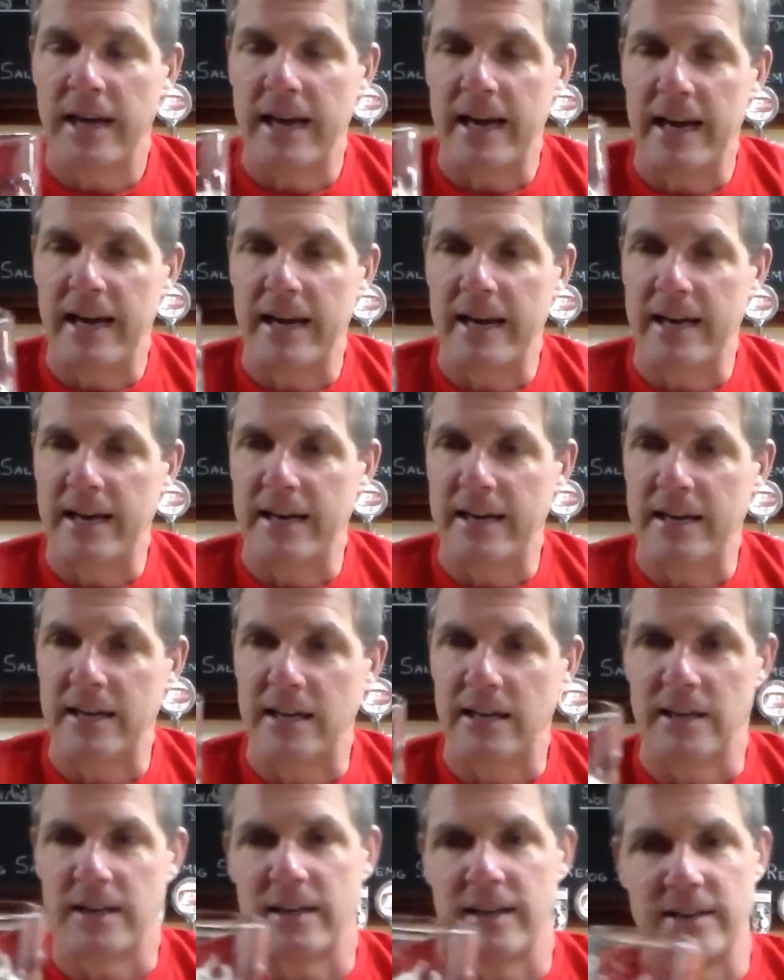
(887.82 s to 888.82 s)
and
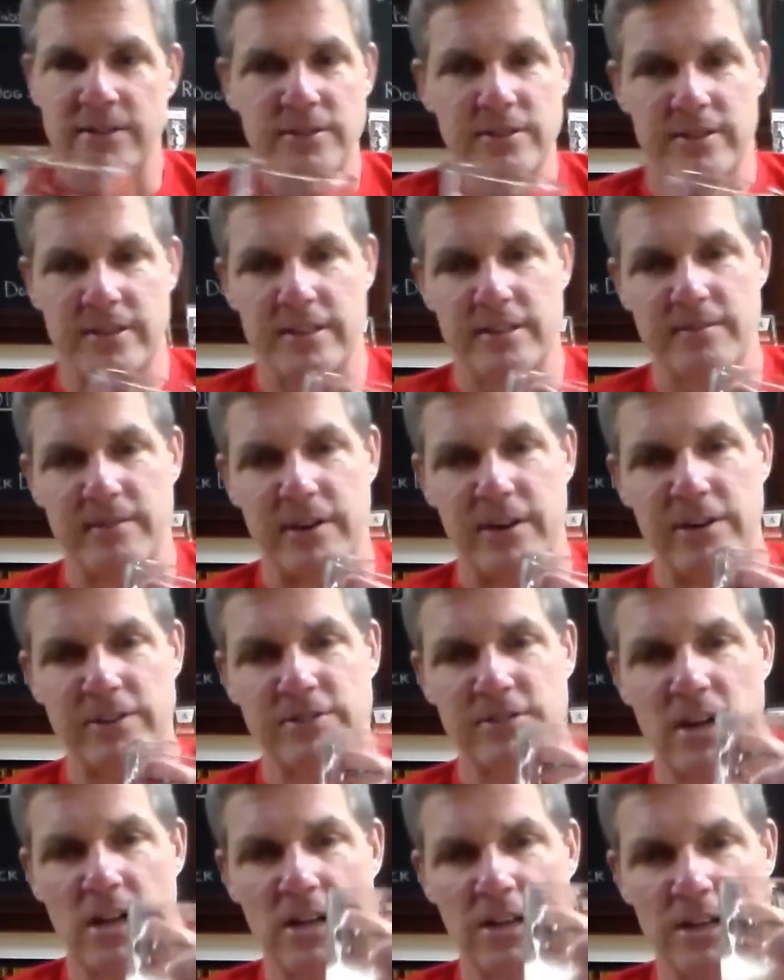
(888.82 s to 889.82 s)
it's a very
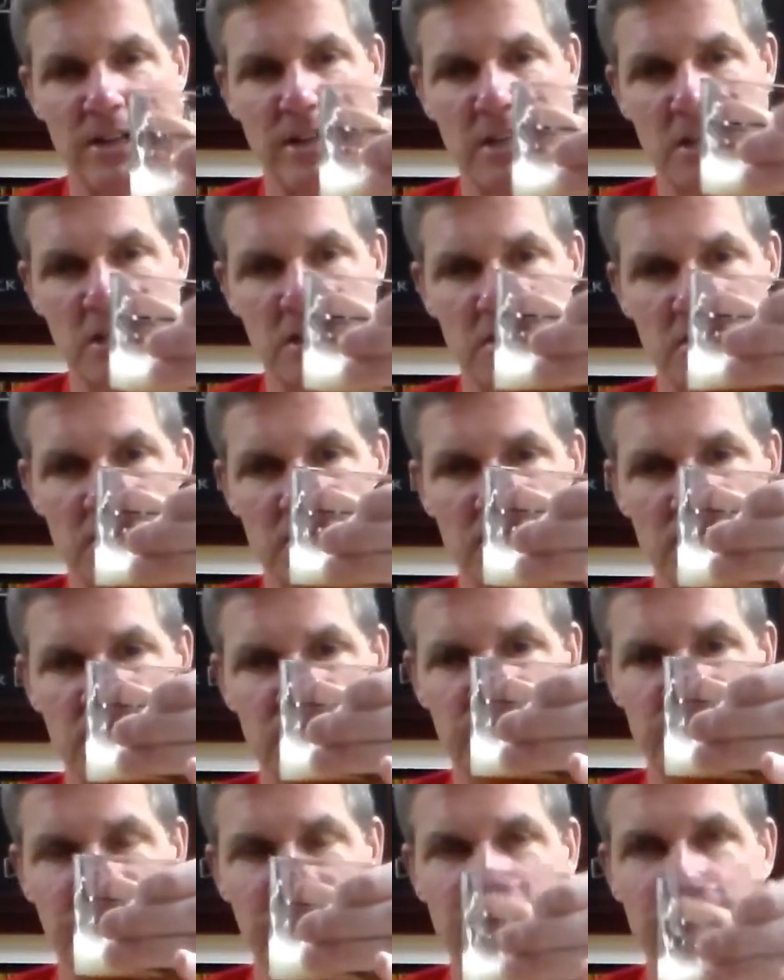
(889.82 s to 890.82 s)
solid
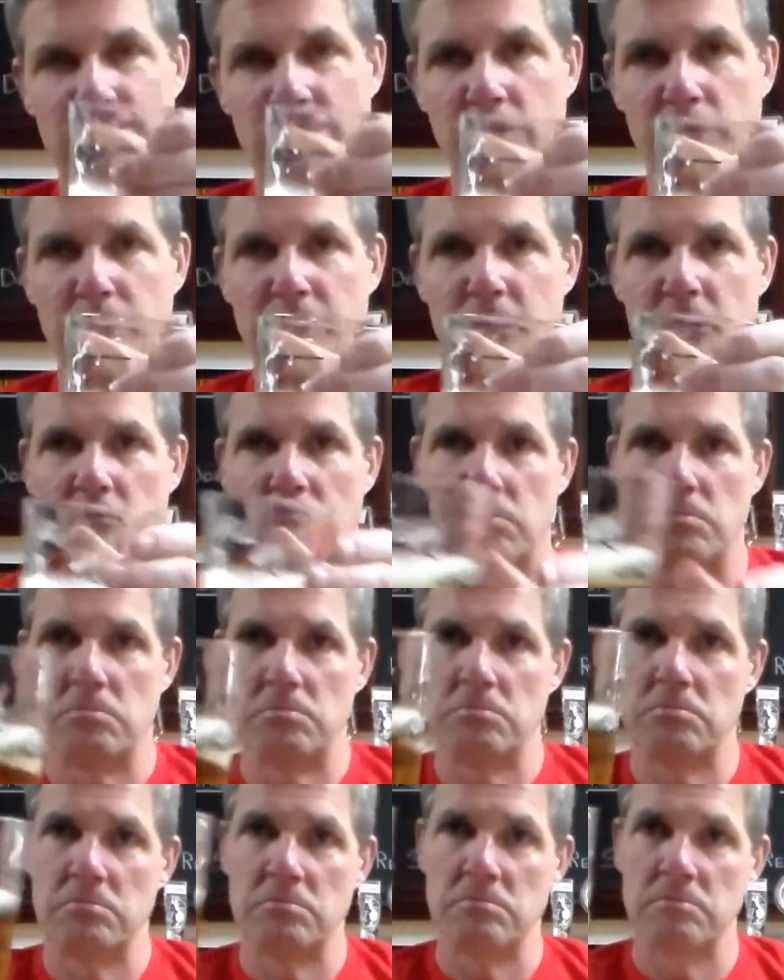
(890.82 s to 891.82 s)
beer.
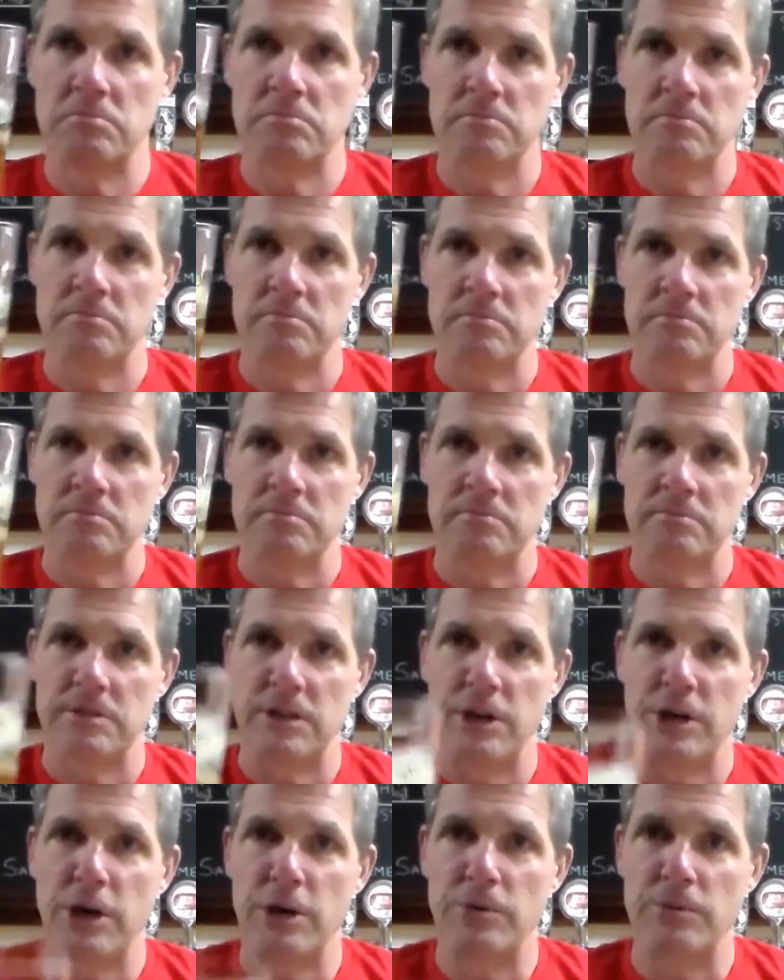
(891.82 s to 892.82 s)

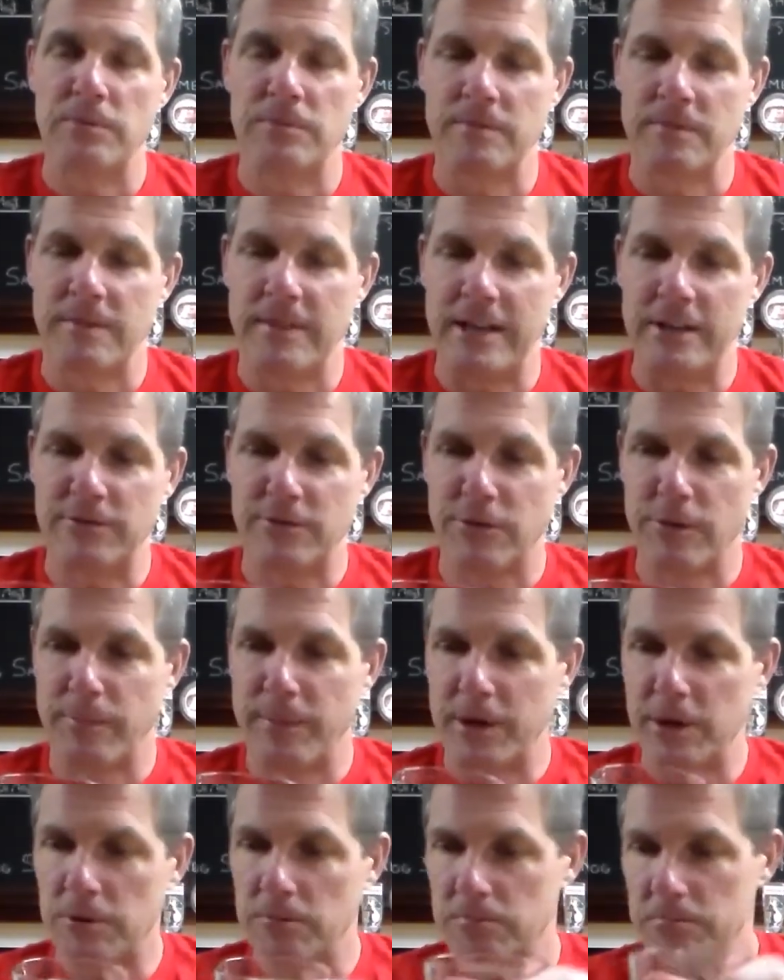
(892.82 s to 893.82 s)
There you go. Thanks for the
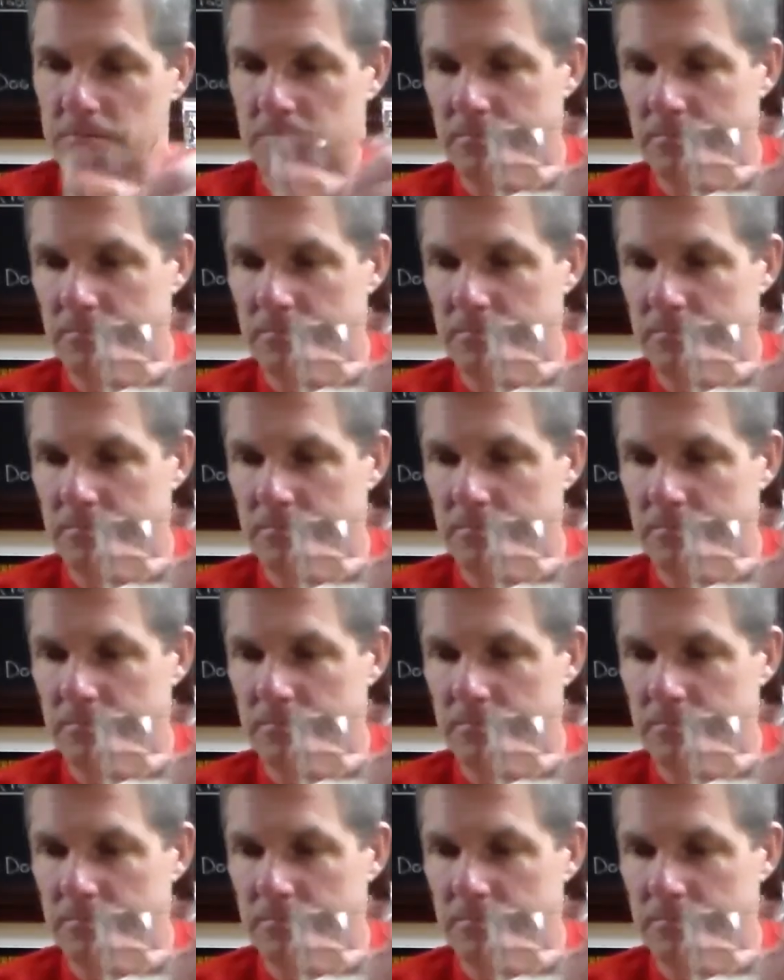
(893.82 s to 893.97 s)
beer.